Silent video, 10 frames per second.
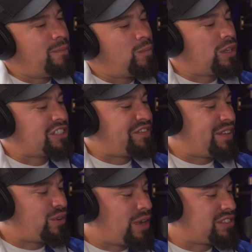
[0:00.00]
What's a
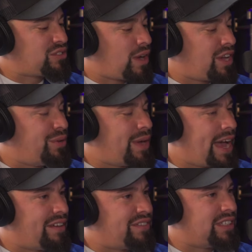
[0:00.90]
favorite restaurant you
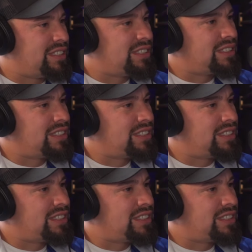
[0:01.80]
have in